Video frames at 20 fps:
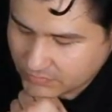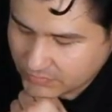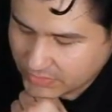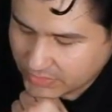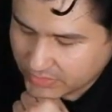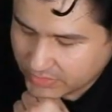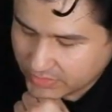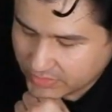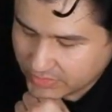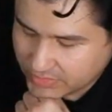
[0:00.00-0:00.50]

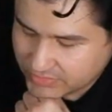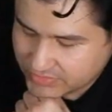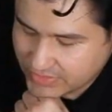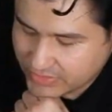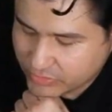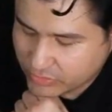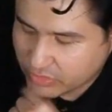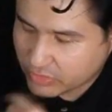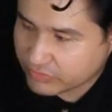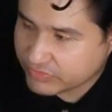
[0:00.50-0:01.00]
it's a
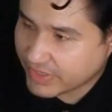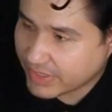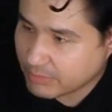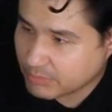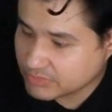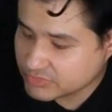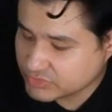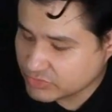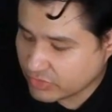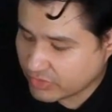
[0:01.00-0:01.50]
three of
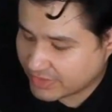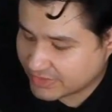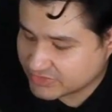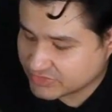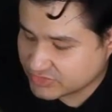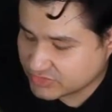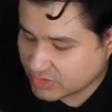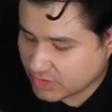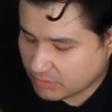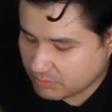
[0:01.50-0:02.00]
diamonds, you're gonna
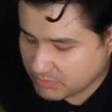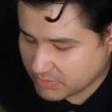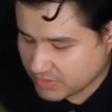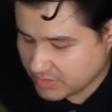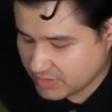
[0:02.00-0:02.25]
stop